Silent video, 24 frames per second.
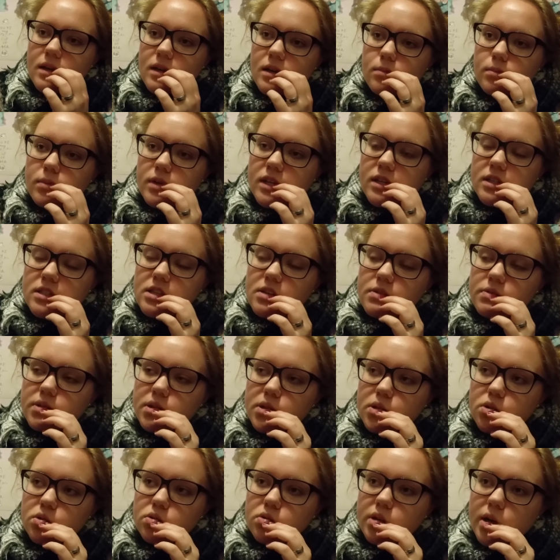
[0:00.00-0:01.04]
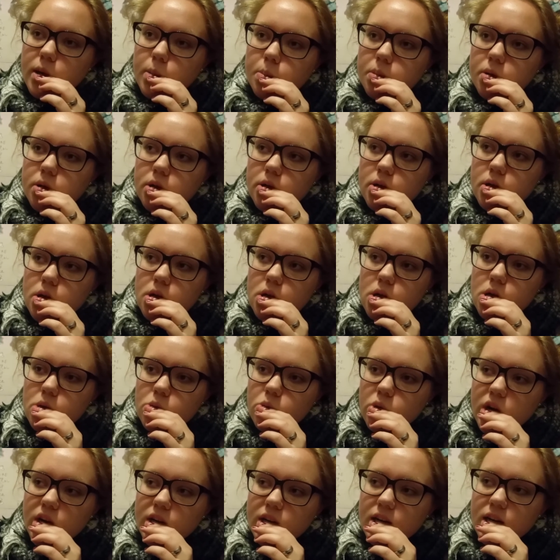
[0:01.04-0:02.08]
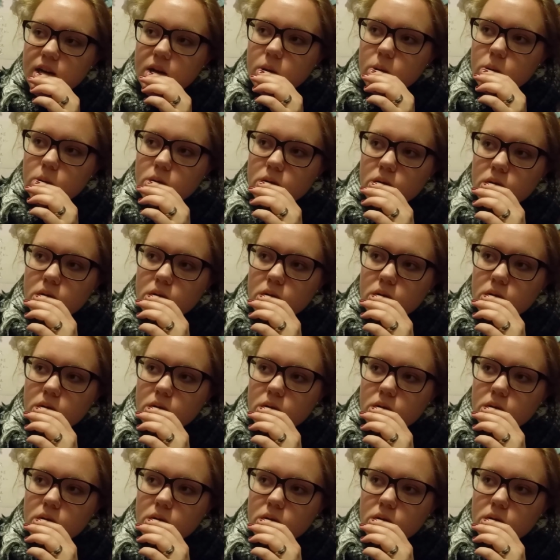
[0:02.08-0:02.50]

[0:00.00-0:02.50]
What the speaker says: because I feel crap right now